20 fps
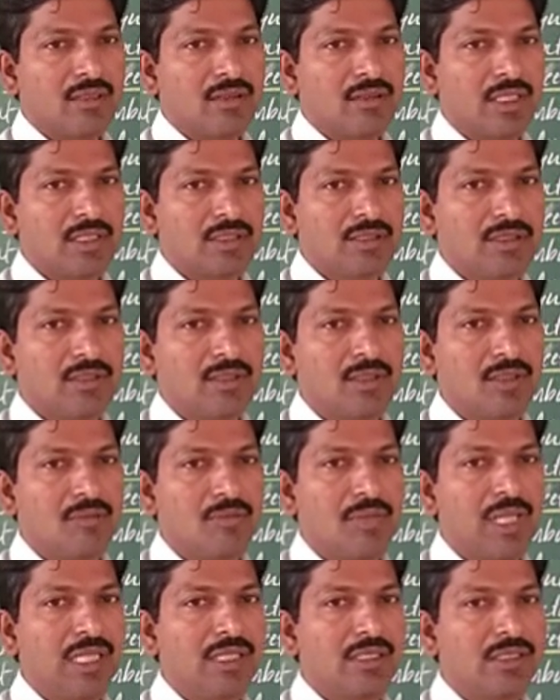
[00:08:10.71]
that is
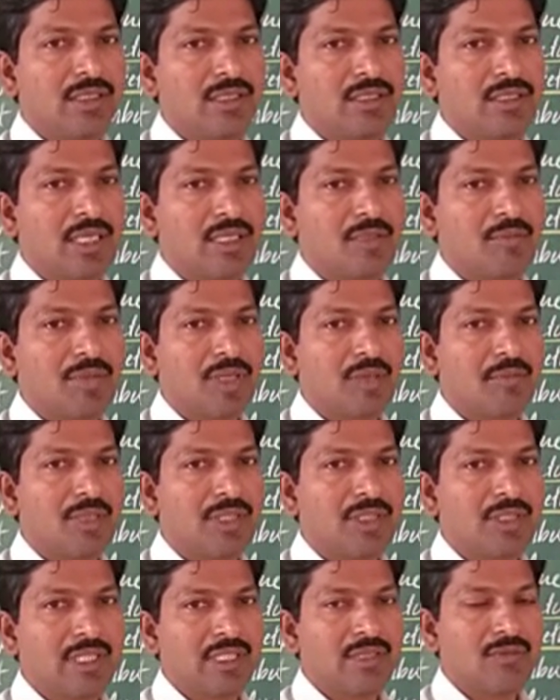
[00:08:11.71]
milk teeth and
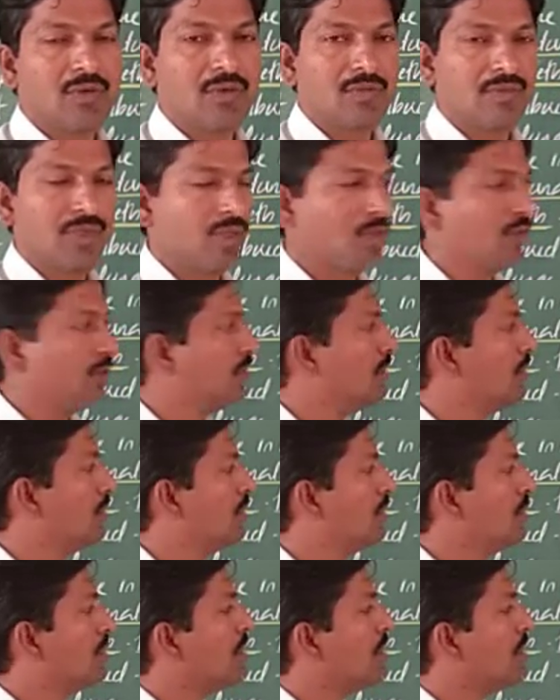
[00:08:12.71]
permanent teeth what we call now,